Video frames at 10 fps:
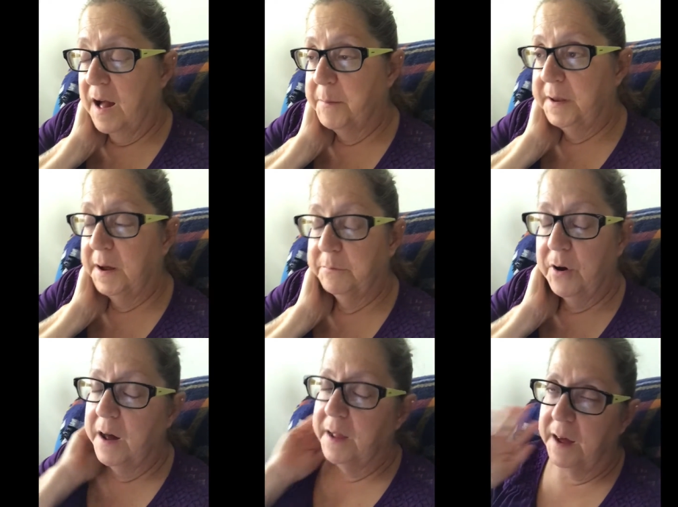I mean, I'm
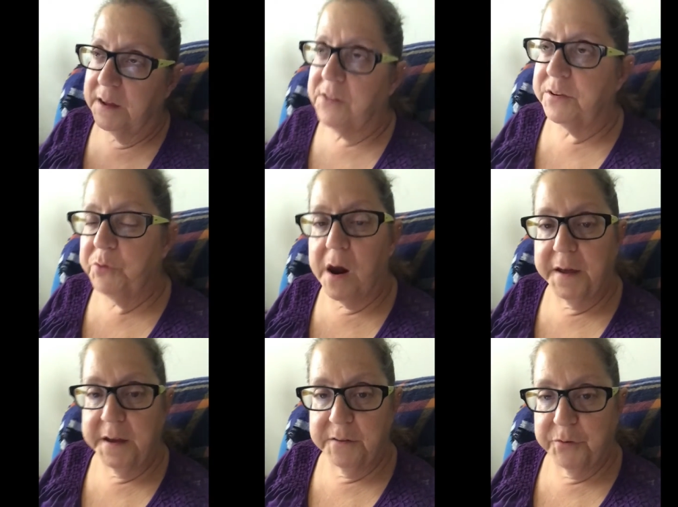not, I guess I'm not
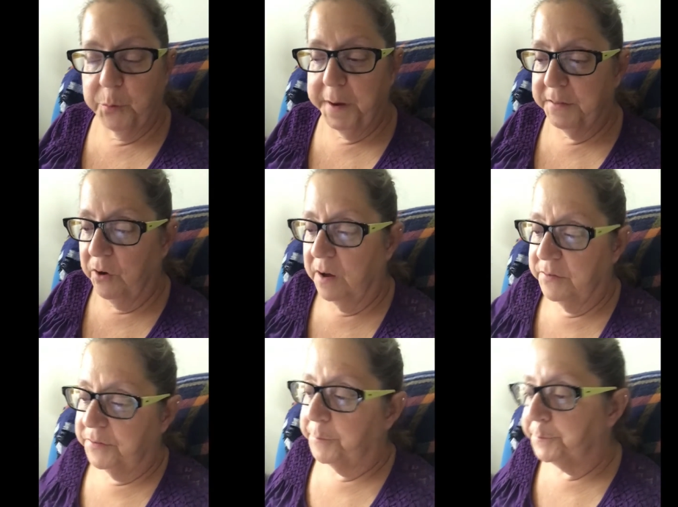in it for weight
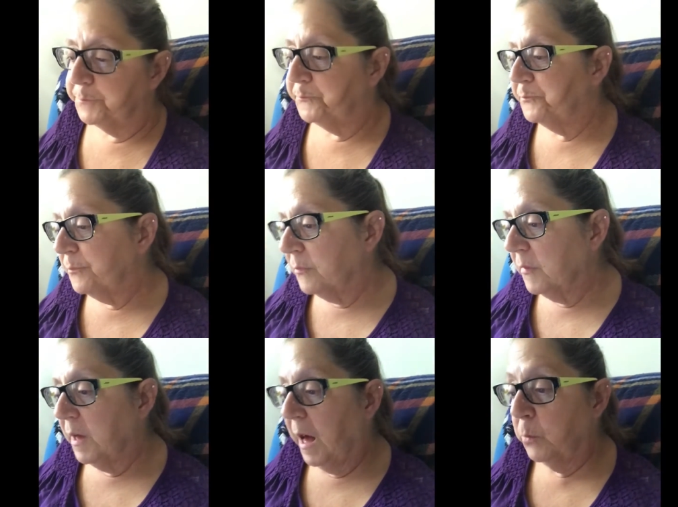loss.
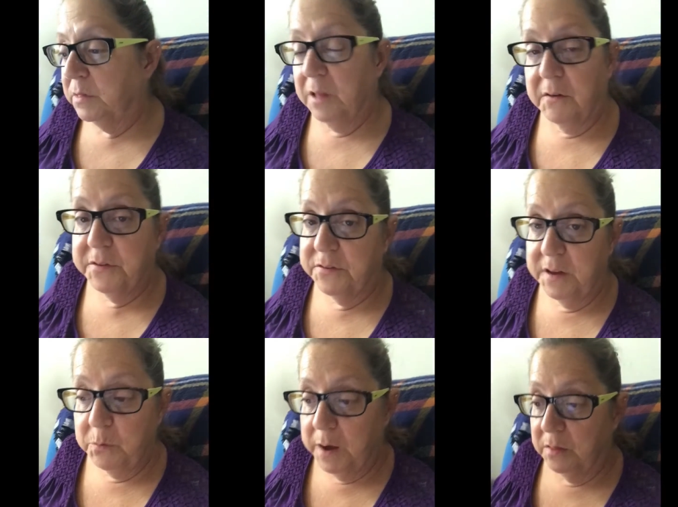I would love to
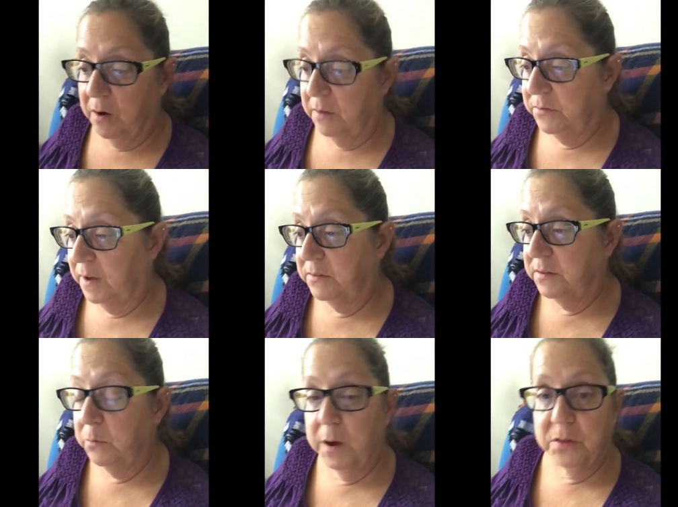see weight loss. I
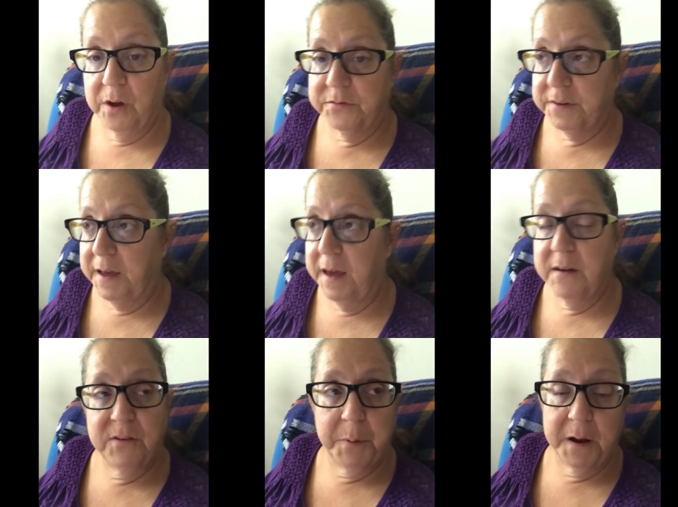see weight loss in
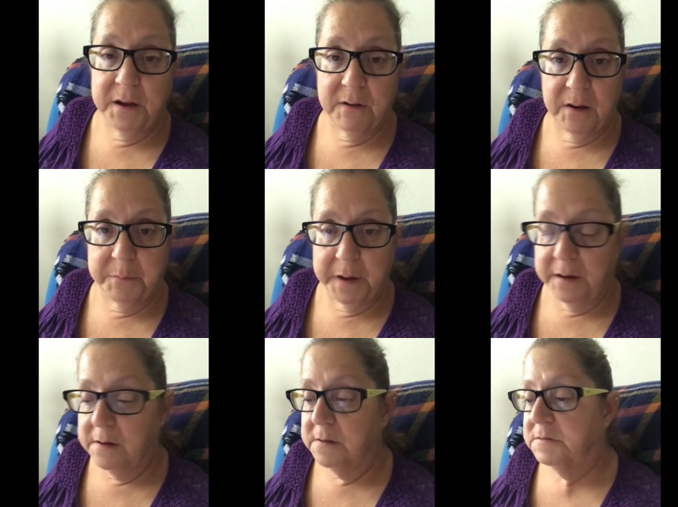everybody around me.
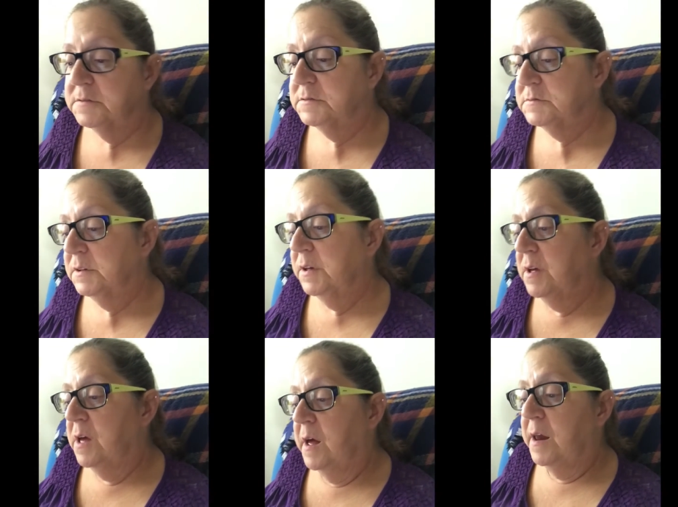
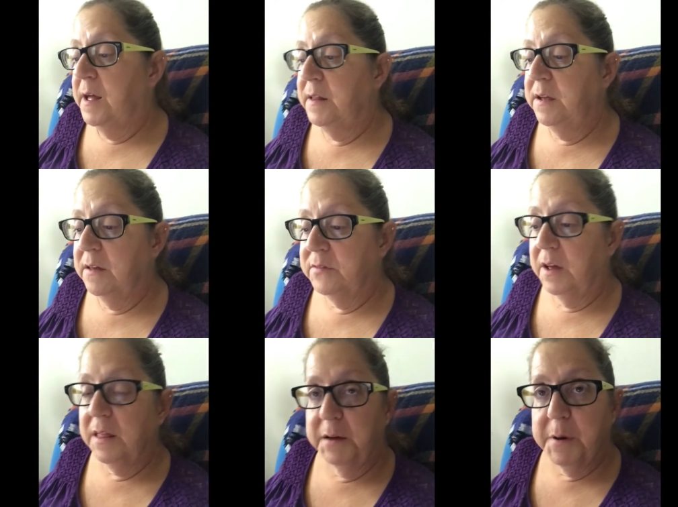And yes,
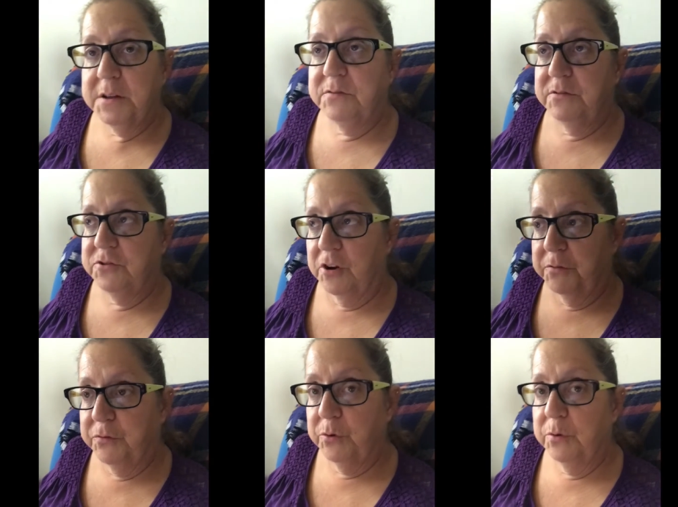I like my
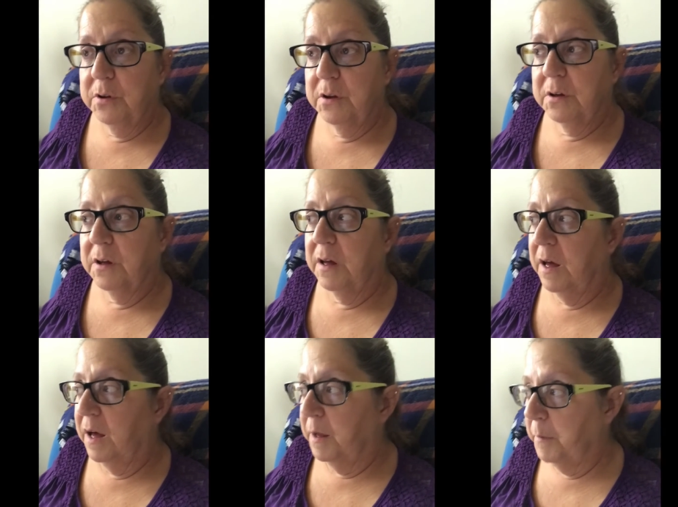junk food.
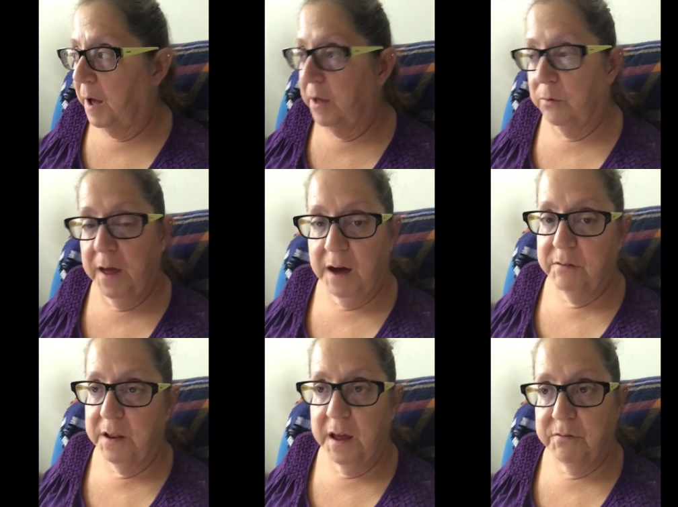I don't
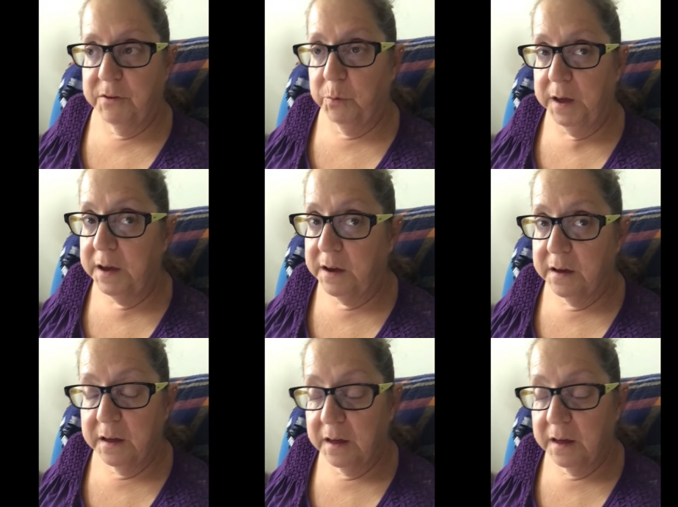have it every week.